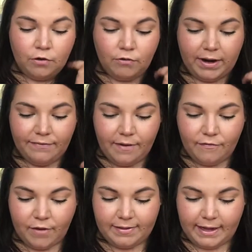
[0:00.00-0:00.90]
reef
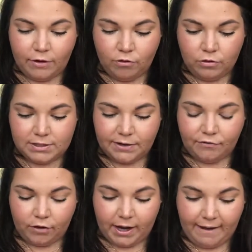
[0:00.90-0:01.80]
friendly, cruelty
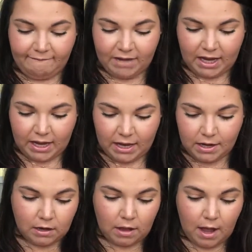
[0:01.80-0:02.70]
free,
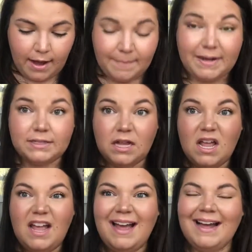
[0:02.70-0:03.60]
vegan. A lot. I mean, it's
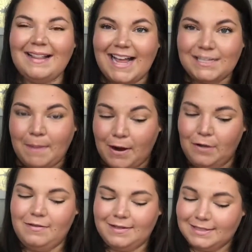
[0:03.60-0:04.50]
a glass
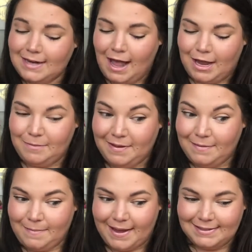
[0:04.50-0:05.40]
bottle. It's not going to be
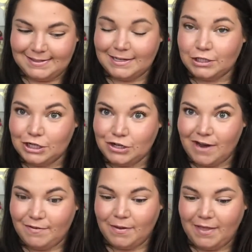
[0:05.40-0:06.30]
the best to
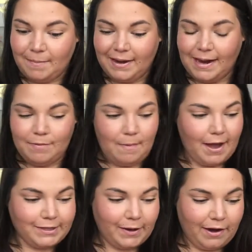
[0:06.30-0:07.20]
travel with. I'm going to keep the
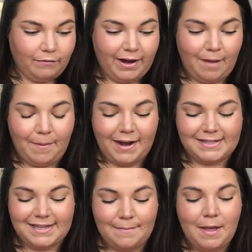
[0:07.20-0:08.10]
box so I can read up on
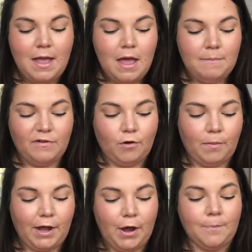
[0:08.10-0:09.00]
it some before
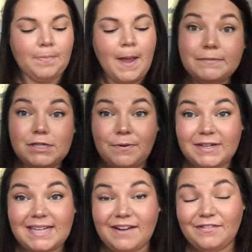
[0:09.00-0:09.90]
we go. I'm super
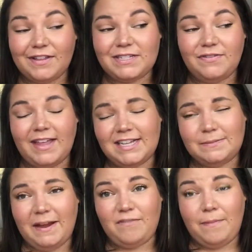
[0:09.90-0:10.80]
excited for this for the S
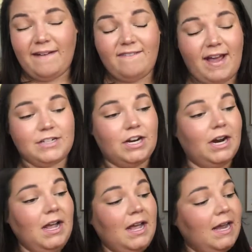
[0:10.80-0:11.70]
P F factor.
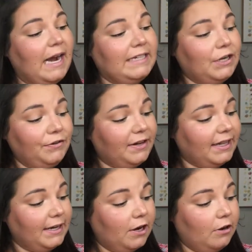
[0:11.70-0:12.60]
I don't
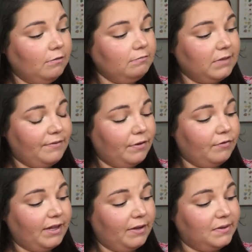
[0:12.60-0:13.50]
really know if it
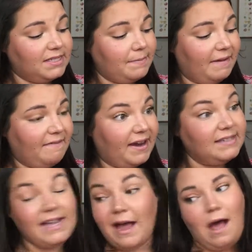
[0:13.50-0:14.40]
really will set my
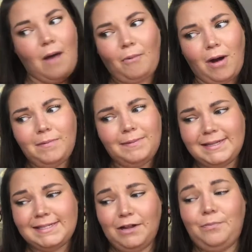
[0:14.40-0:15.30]
face. I'll probably
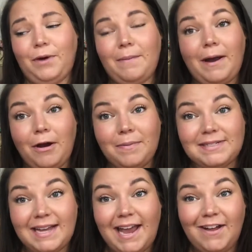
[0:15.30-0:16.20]
still bring my Urban
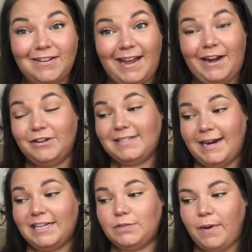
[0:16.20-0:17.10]
Decay All Nighter
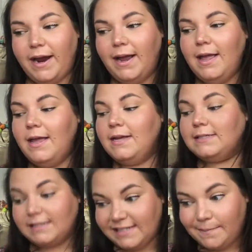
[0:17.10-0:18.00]
setting spray
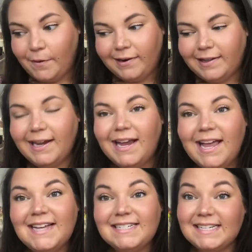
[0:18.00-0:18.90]
since I'm oily
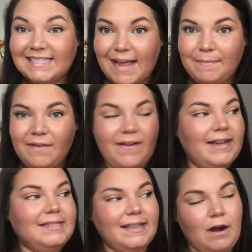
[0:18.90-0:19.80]
to set my
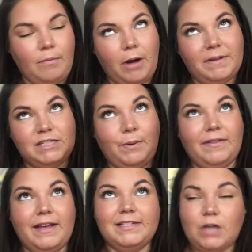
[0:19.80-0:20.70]
face, and then I'll probably spray
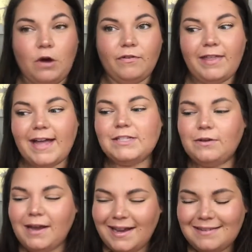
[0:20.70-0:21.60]
this over that. So